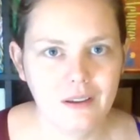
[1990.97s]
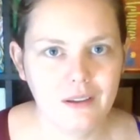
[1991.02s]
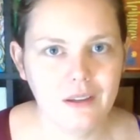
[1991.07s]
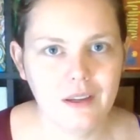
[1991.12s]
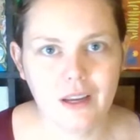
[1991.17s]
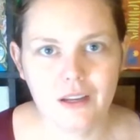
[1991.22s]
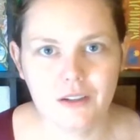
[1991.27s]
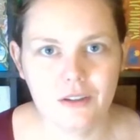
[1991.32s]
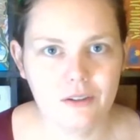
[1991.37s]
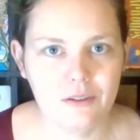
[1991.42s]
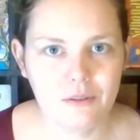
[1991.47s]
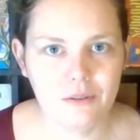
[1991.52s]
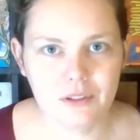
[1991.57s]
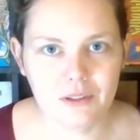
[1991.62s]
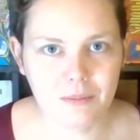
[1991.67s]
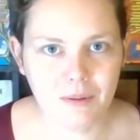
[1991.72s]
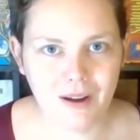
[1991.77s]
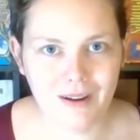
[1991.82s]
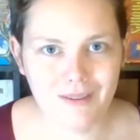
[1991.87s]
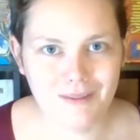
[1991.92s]
get you to a
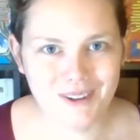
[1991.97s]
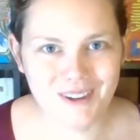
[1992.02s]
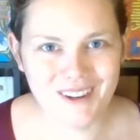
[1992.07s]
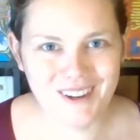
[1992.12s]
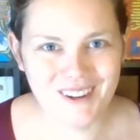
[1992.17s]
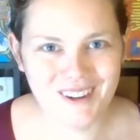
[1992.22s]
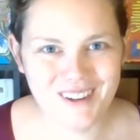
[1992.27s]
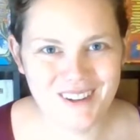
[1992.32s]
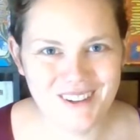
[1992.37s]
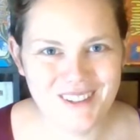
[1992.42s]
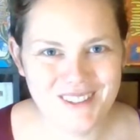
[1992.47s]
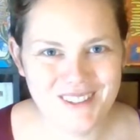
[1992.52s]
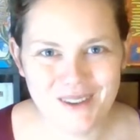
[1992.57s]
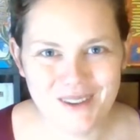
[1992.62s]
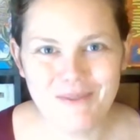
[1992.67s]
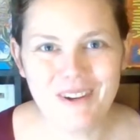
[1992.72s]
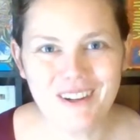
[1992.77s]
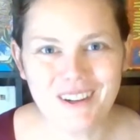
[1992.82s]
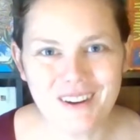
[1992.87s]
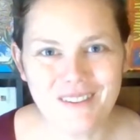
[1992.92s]
spot where you're
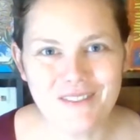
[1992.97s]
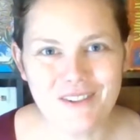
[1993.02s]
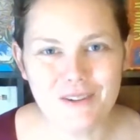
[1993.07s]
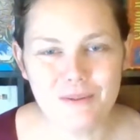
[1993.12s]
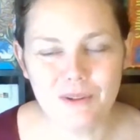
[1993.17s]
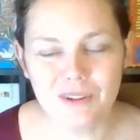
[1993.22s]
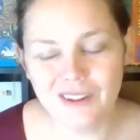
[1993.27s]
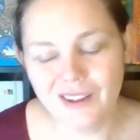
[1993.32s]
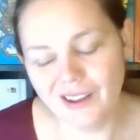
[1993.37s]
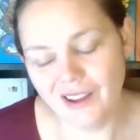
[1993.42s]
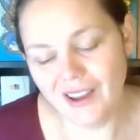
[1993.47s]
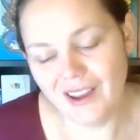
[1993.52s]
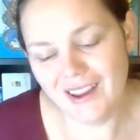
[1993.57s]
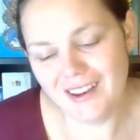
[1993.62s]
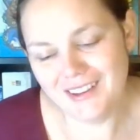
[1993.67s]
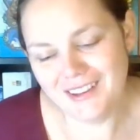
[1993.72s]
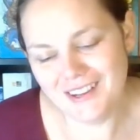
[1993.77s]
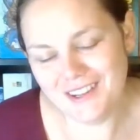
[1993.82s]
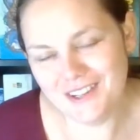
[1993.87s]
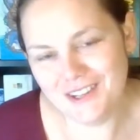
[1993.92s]
somewhat comfortable
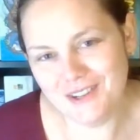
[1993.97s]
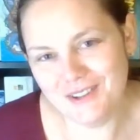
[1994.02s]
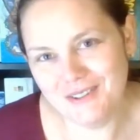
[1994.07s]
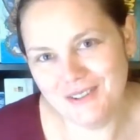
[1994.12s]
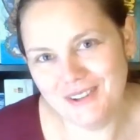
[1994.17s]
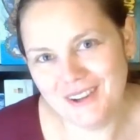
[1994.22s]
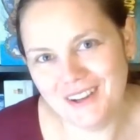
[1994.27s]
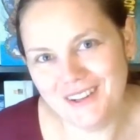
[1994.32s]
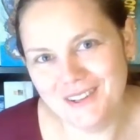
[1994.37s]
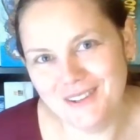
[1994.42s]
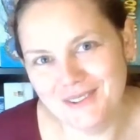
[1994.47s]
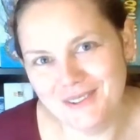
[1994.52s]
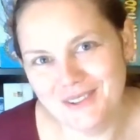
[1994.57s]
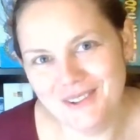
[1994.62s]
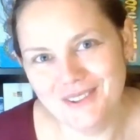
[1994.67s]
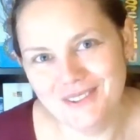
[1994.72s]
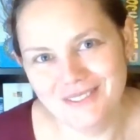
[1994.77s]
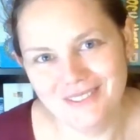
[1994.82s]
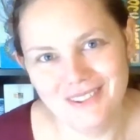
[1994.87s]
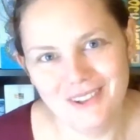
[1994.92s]
and teach you a new
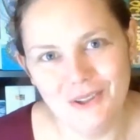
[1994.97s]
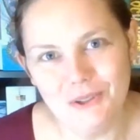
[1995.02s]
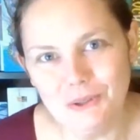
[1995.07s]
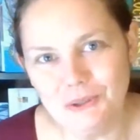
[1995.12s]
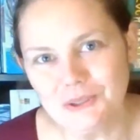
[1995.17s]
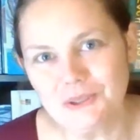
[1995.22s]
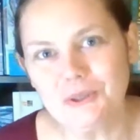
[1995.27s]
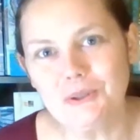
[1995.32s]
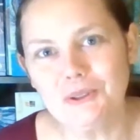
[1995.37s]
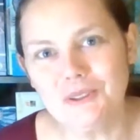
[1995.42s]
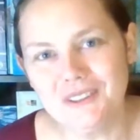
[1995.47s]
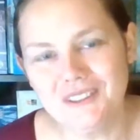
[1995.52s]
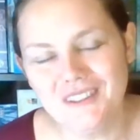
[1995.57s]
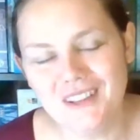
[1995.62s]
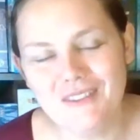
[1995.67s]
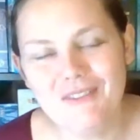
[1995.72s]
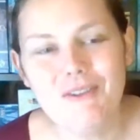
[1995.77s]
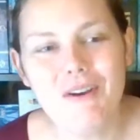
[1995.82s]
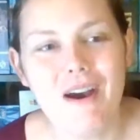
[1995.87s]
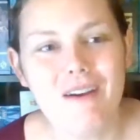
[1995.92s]
cool tool
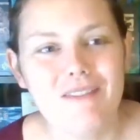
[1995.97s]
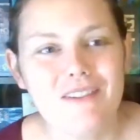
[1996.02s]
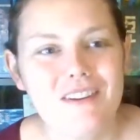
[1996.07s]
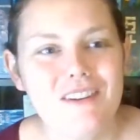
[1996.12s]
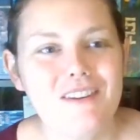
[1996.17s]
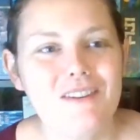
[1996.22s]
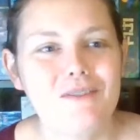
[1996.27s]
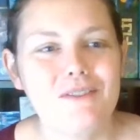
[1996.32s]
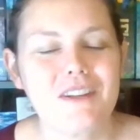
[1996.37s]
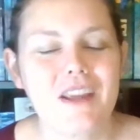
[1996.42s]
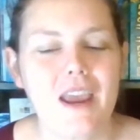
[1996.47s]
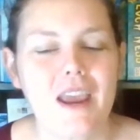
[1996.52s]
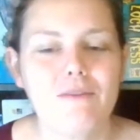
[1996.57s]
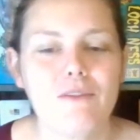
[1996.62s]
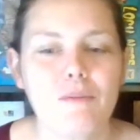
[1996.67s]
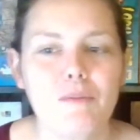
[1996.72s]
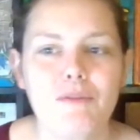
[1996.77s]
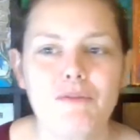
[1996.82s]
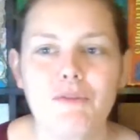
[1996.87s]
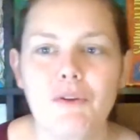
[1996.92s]
if you haven't used
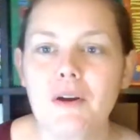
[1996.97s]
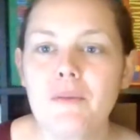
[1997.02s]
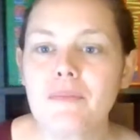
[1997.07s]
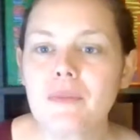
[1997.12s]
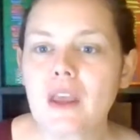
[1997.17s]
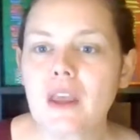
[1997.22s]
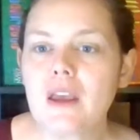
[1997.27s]
Canva before.